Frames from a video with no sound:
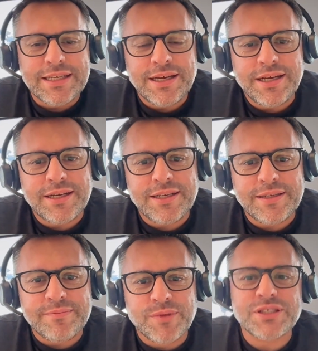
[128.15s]

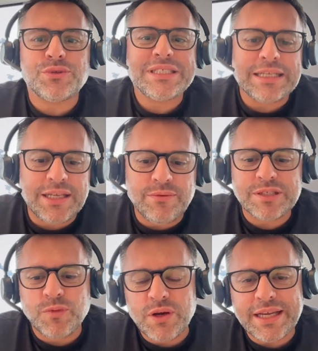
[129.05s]
Uh, most recently
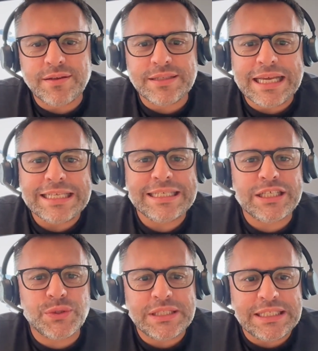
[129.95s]
was more like a data
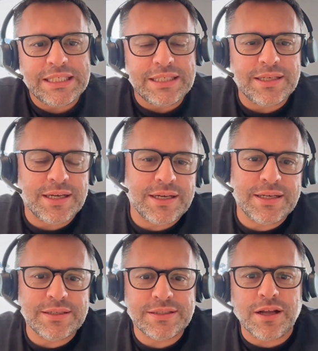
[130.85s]
security,
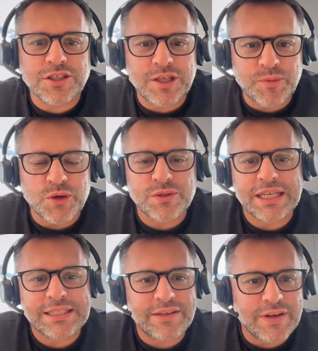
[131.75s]
uh, startup called
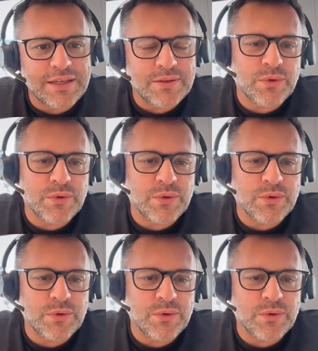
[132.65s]
Aceva,